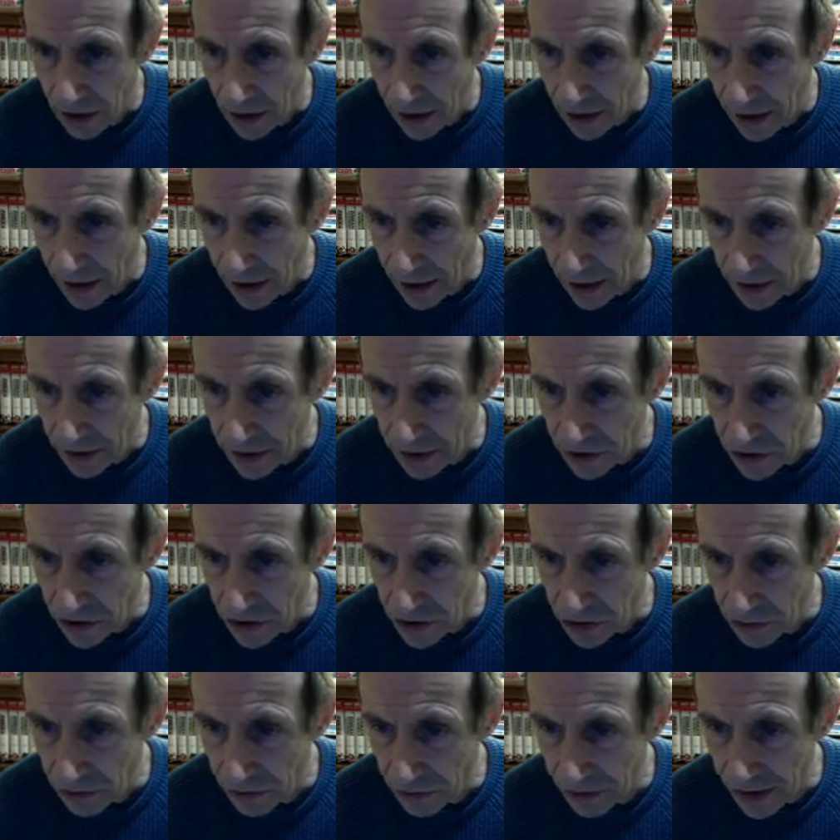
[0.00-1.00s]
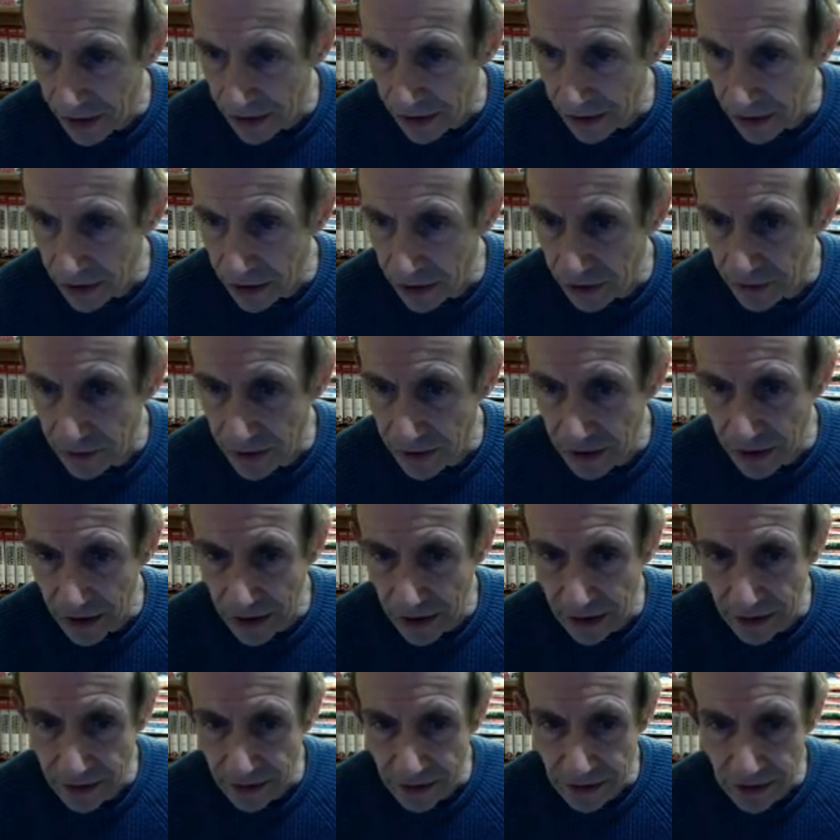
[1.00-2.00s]
And just drag that over
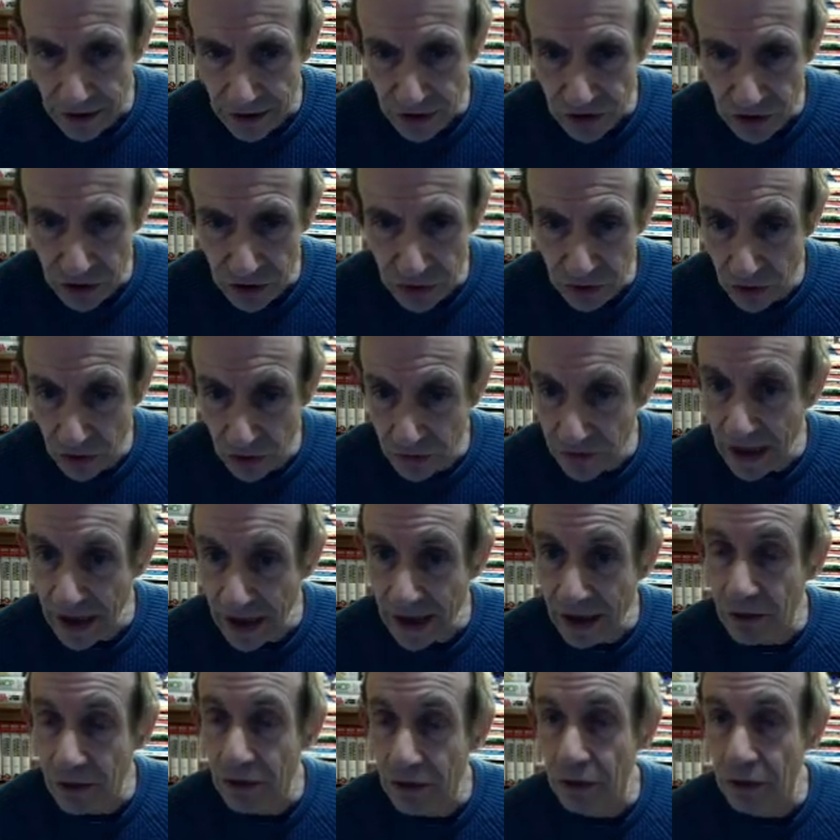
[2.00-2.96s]
there. So you've got now, of